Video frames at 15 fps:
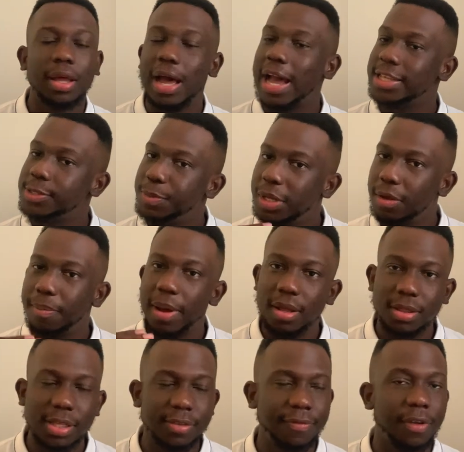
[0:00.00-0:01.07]
I speak
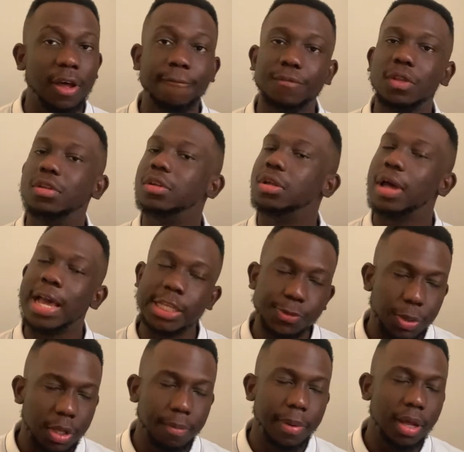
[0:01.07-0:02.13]
about
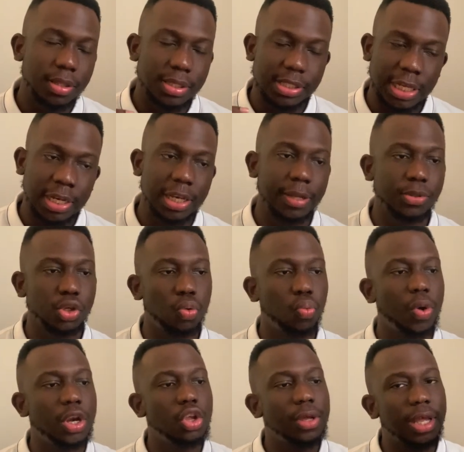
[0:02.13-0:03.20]
this in depth. So
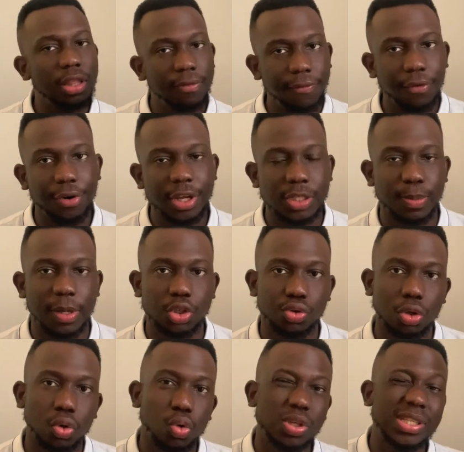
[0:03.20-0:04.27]
when you get the Forex
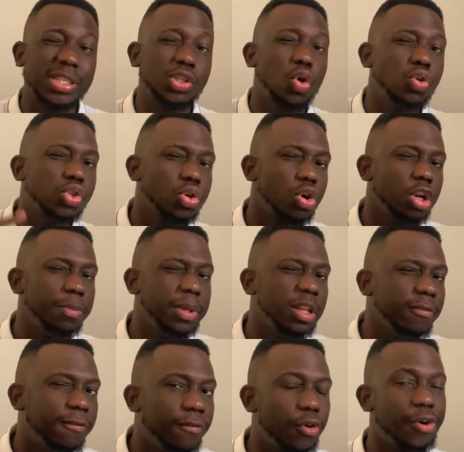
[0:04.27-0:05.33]
Mastery course, there's also going to be
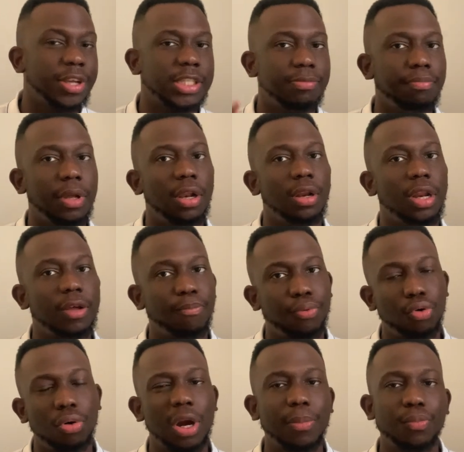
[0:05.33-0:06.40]
the Forex Millionaire
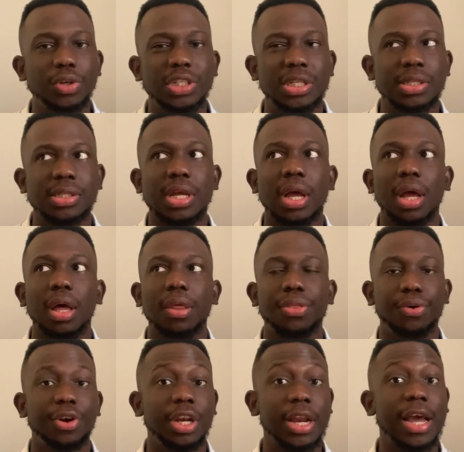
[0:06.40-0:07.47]
program, which is
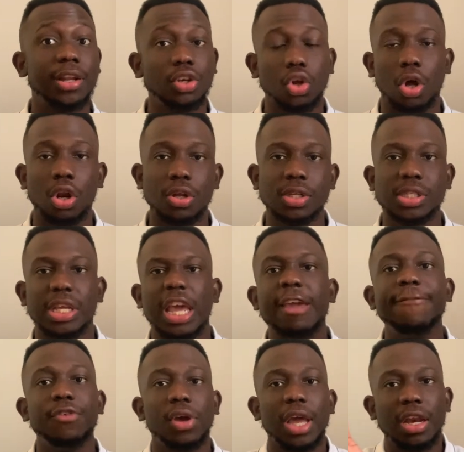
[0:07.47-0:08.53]
$39.
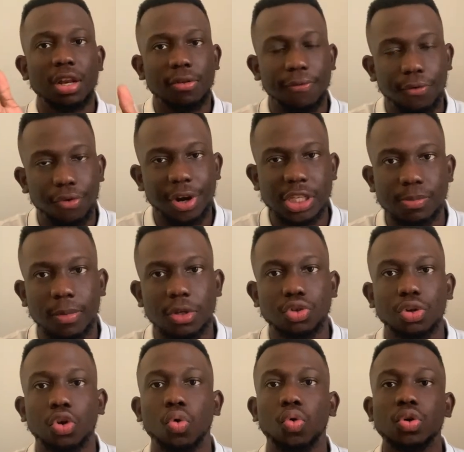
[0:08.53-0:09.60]
If you're getting the Forex
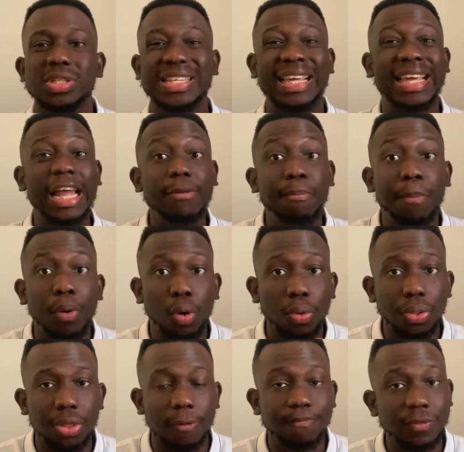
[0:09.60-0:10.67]
Mastery course, get
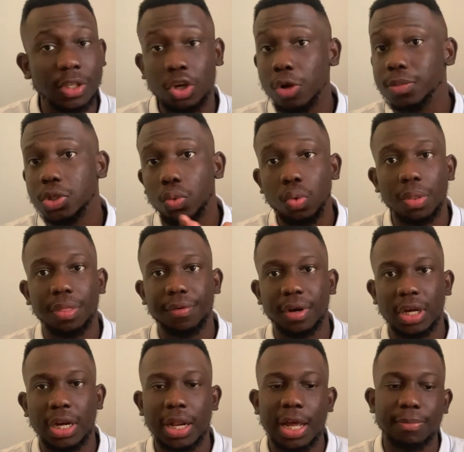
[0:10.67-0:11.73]
both. It comes to
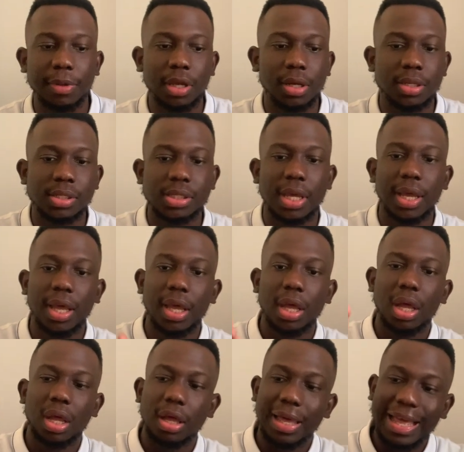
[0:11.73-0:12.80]
$139 because
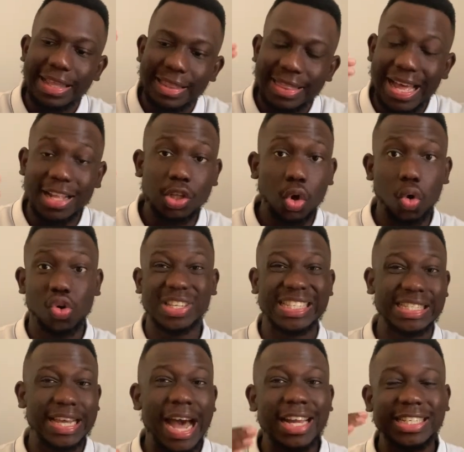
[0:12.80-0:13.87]
that course
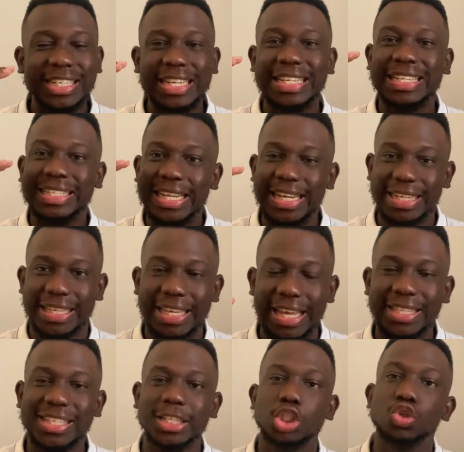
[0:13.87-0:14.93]
is actually
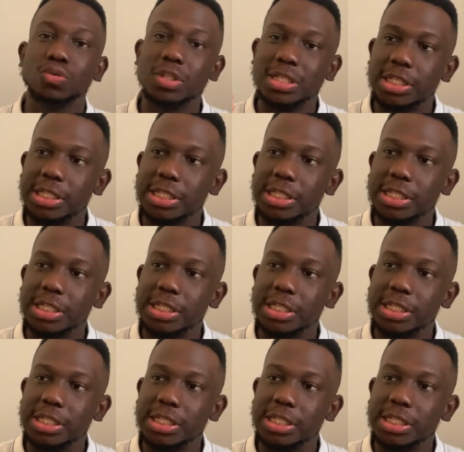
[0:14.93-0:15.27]
dedicated to